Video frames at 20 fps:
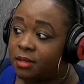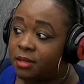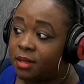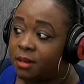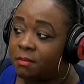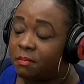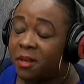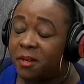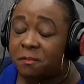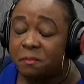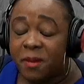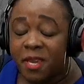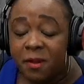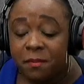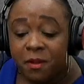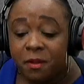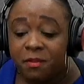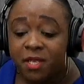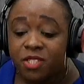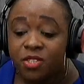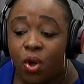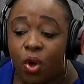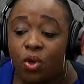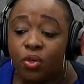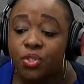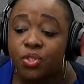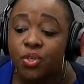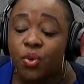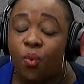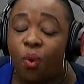But people must
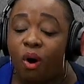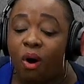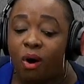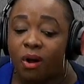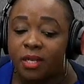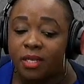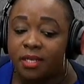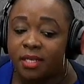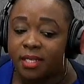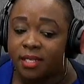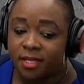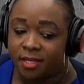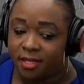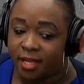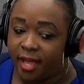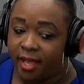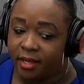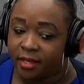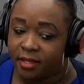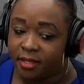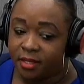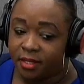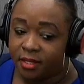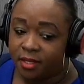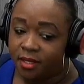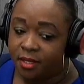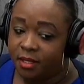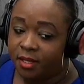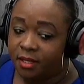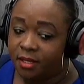also understand
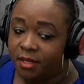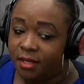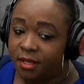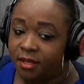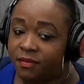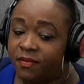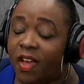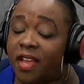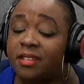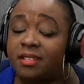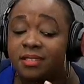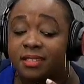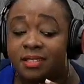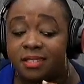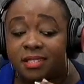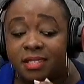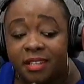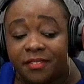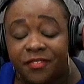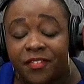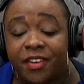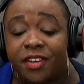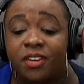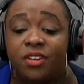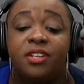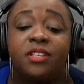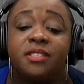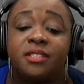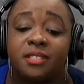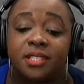that
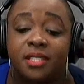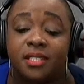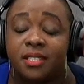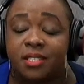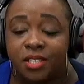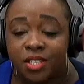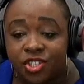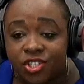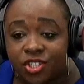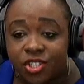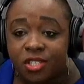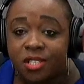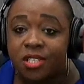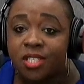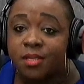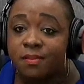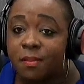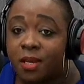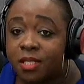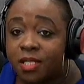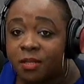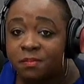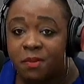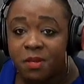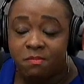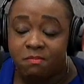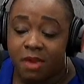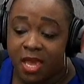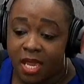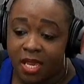difficult decisions must be
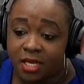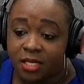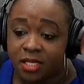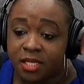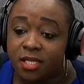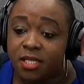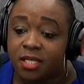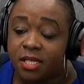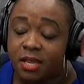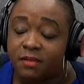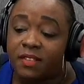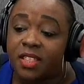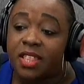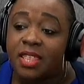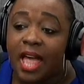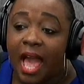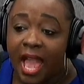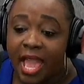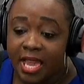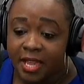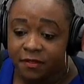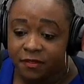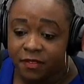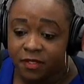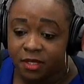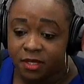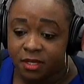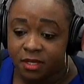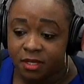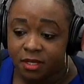made to save
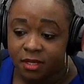lives.